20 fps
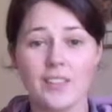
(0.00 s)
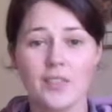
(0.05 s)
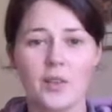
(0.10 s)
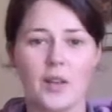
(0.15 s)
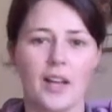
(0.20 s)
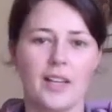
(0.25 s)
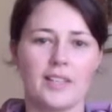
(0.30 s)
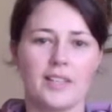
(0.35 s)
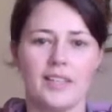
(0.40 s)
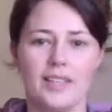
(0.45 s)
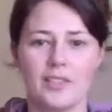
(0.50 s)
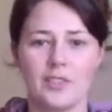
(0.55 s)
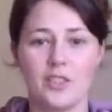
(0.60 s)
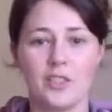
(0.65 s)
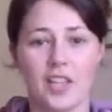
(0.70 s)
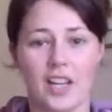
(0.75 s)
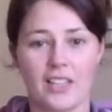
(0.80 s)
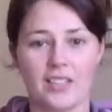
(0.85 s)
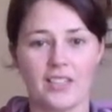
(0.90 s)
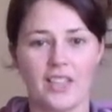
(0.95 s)
so I had a little
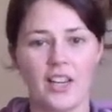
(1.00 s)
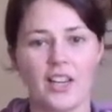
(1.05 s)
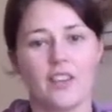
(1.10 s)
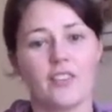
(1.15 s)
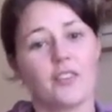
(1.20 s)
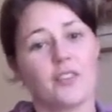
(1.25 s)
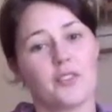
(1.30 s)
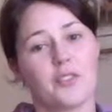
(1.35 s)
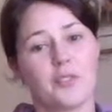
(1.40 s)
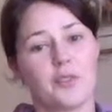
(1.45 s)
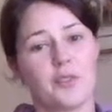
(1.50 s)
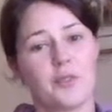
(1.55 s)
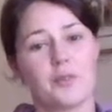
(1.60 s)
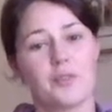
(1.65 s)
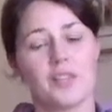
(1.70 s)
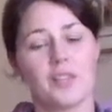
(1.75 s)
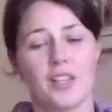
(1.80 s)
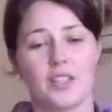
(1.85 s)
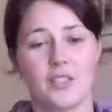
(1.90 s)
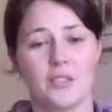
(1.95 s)
chat to her and I thought it
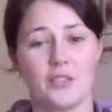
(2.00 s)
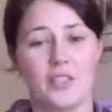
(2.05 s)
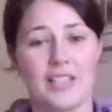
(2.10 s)
sounded